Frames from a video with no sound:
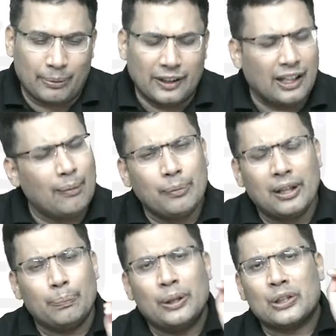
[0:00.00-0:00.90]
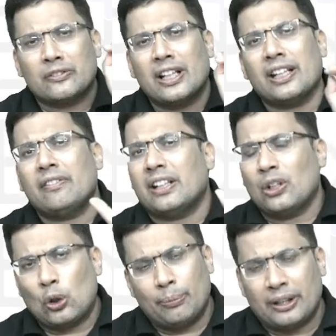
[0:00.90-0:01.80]
MTP is very, very
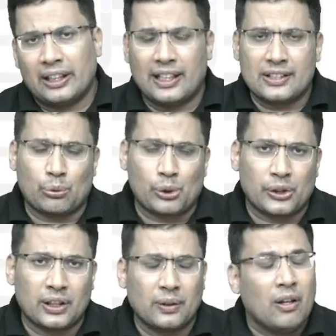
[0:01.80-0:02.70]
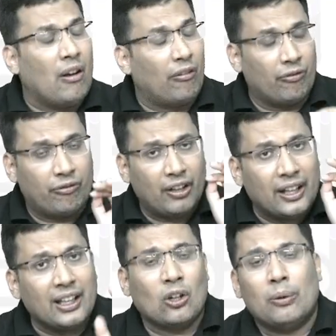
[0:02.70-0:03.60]
commonly asked question, very
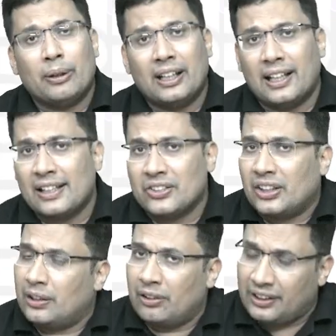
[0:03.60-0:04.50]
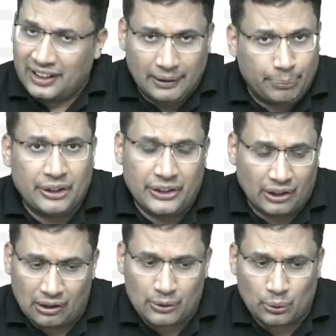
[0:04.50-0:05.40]
commonly asked in even NEET PG
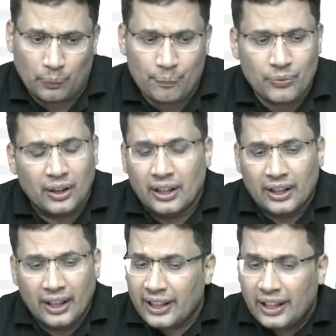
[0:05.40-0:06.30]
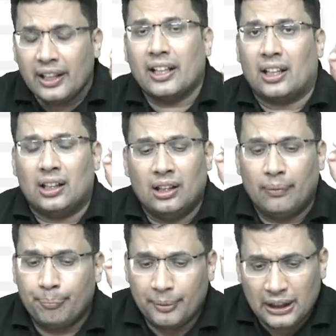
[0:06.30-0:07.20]
also. In India,
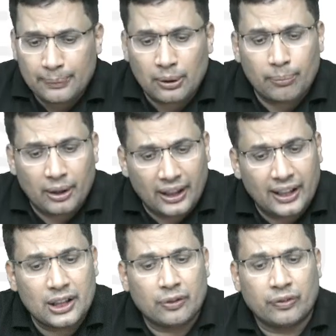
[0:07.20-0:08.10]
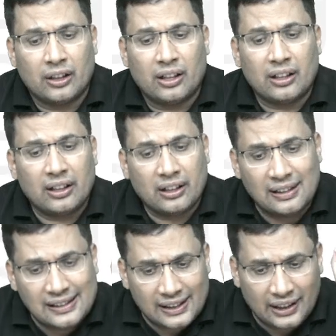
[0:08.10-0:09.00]
minimum age for
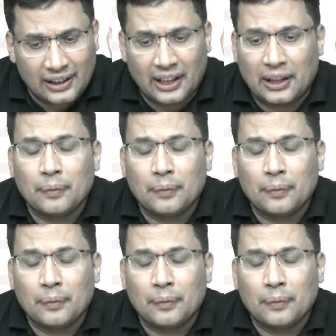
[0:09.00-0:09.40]
consenting